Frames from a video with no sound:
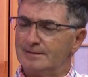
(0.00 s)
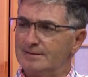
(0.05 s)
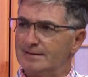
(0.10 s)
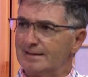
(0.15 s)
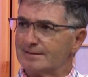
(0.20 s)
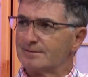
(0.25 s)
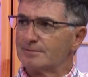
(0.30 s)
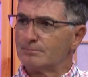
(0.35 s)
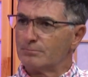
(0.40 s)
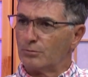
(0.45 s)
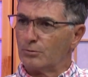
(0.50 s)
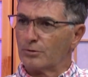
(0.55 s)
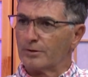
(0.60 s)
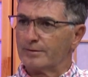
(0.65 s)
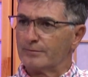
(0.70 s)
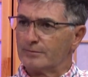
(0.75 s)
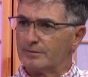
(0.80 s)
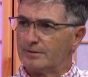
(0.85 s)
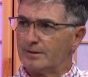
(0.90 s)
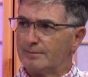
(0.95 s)
And that's
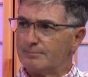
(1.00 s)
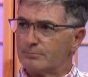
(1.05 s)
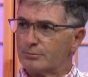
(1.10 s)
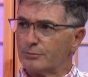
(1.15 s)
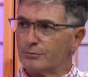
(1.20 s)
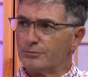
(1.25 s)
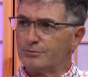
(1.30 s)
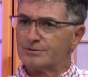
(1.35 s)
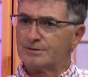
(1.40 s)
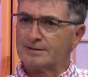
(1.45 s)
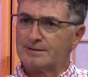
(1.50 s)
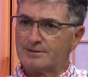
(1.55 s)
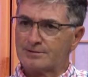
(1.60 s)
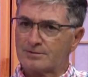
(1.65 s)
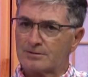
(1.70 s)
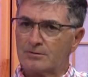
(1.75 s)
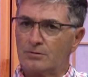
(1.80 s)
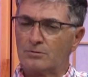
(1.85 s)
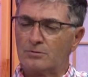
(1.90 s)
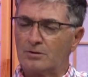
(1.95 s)
important, that producing
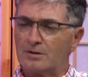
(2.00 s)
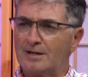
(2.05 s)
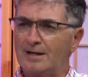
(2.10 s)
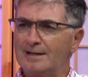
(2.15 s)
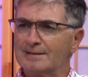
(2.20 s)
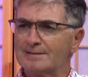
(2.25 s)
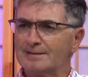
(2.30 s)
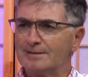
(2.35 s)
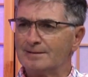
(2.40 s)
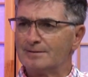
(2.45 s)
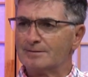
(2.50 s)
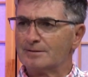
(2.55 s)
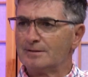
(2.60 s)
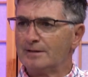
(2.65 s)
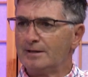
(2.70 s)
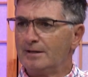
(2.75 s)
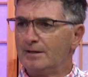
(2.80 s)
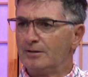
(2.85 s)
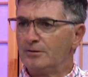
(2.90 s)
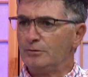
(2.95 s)
this local content is,
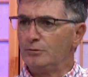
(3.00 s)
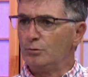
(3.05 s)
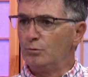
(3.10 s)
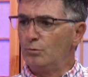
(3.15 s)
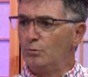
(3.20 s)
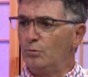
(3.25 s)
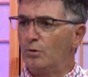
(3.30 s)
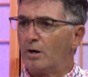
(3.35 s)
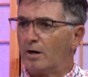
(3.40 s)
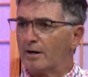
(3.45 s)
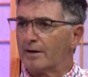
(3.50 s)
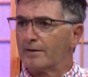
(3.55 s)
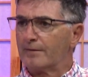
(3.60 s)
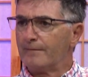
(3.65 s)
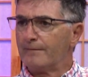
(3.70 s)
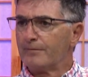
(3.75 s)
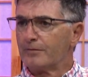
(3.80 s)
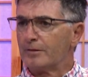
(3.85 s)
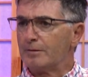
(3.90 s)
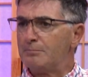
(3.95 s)
you are
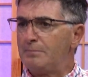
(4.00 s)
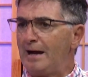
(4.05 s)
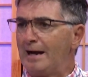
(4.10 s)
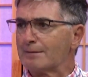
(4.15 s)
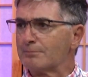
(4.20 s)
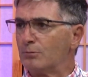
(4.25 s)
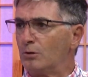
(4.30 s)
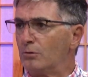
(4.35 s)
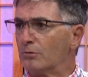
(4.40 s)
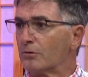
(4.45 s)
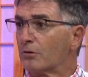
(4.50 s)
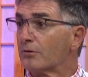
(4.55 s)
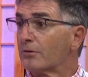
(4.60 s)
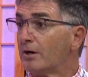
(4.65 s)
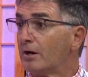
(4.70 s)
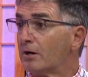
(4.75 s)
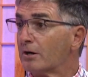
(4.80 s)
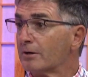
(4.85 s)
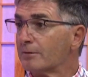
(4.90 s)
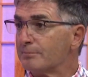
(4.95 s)
the backbone or
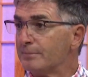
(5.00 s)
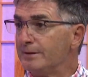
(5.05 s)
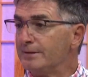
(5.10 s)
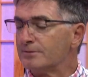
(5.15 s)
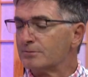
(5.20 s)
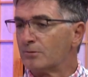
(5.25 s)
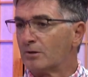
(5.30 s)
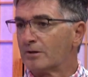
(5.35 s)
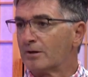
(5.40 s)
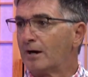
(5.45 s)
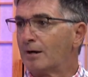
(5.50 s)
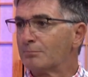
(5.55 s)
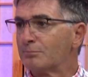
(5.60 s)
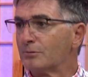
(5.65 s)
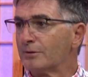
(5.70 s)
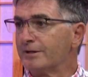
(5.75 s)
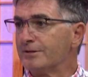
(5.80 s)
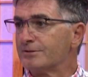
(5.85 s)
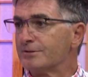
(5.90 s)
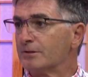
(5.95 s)
the heartbeat to our
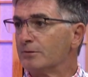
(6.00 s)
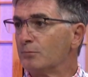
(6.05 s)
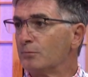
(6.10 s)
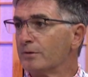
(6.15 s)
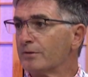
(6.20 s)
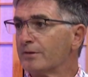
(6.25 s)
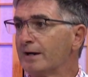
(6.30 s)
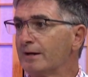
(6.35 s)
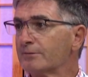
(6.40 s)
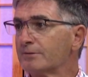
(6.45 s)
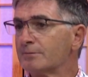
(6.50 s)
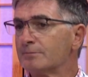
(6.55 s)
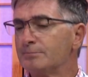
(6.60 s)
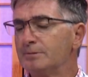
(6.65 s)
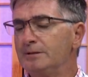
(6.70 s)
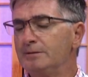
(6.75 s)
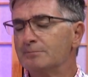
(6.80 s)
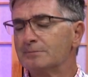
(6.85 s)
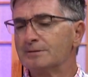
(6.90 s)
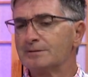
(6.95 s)
operation. Without the
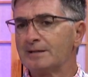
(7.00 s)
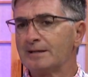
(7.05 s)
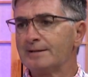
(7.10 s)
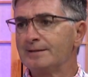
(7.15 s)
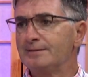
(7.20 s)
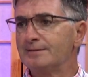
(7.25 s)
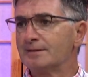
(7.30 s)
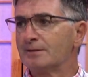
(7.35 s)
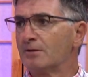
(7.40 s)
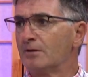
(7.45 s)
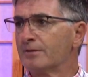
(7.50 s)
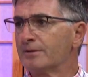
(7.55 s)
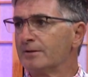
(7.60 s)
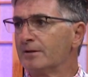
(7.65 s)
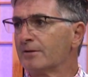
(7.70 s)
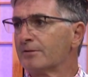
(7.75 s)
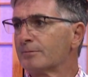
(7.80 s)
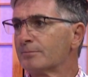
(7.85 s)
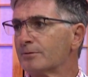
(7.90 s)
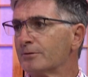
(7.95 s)
Pete Mezzettis and all the
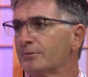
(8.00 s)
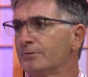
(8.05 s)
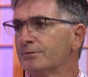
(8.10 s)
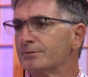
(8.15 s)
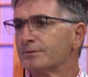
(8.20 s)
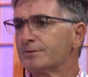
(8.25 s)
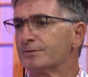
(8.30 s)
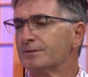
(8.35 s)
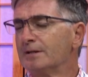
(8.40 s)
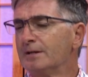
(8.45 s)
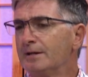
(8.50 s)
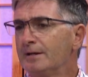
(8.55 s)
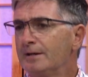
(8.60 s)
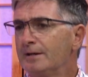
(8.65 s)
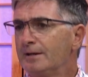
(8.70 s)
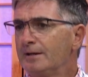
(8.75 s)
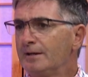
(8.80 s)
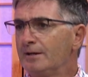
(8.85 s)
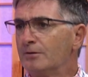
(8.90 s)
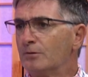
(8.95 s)
other producers,
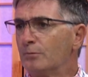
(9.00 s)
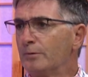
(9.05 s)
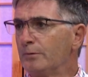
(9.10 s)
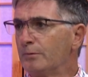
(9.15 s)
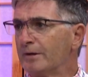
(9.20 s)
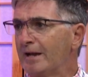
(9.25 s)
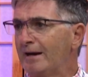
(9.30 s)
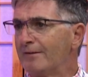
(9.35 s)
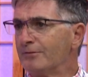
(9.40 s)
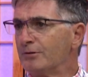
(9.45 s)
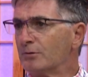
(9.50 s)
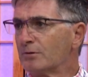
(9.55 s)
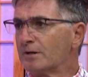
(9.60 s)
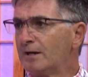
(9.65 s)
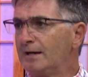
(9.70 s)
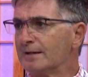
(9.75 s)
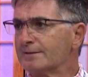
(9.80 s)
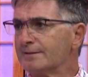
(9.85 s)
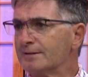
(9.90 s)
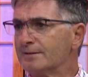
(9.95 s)
you know, we would have no
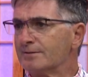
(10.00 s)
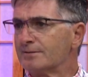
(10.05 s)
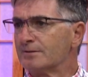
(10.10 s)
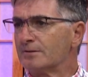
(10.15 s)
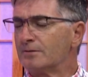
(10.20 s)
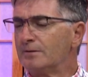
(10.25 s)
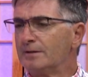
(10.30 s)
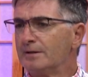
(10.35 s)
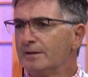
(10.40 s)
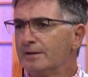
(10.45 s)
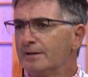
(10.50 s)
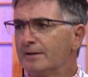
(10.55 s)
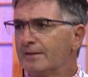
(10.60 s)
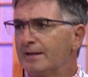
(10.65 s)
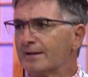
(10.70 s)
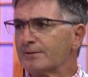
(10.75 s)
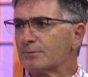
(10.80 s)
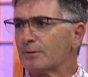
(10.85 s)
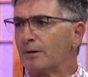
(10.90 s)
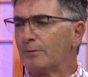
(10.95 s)
content. So
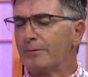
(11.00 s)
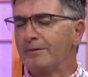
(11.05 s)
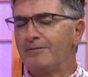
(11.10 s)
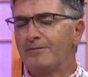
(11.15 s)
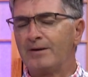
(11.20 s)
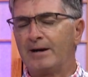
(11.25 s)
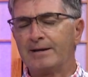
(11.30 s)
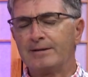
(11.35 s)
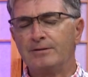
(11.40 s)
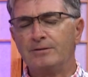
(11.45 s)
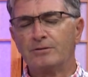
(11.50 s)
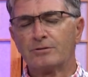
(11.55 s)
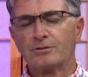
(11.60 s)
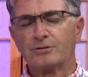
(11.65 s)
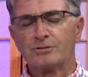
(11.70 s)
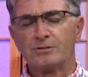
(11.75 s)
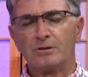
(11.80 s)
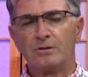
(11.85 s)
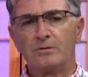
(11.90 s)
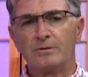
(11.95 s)
that's why we find your
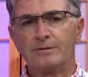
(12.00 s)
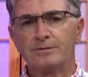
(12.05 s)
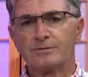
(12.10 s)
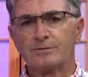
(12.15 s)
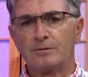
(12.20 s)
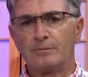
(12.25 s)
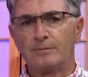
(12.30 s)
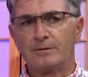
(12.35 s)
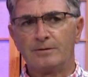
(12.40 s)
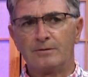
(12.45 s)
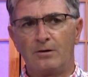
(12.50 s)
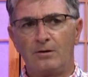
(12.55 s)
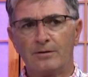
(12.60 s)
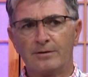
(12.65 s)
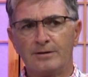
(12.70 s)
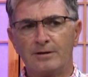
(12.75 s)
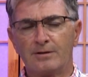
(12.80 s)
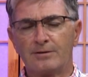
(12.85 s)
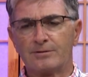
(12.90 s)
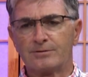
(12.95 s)
show and so all
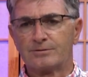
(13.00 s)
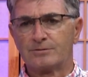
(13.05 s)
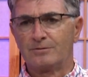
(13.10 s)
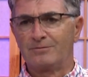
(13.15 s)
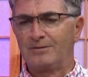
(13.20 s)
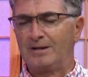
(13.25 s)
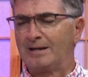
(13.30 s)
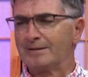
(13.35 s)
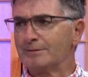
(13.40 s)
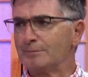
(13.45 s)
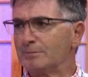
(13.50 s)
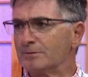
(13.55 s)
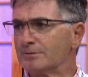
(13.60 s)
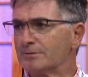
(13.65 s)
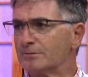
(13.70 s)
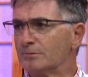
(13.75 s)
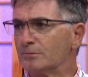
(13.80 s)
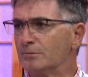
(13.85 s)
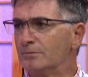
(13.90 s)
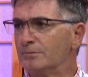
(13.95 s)
the others so valuable
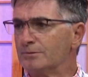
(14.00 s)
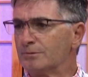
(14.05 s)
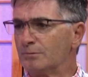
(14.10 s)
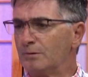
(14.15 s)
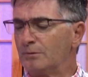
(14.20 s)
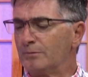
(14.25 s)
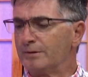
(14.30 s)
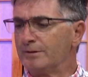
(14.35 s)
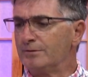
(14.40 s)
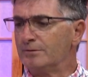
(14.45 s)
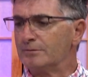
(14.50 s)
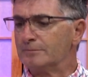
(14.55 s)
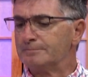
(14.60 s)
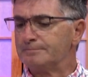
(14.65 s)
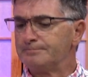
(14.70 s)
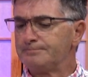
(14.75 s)
to what we do.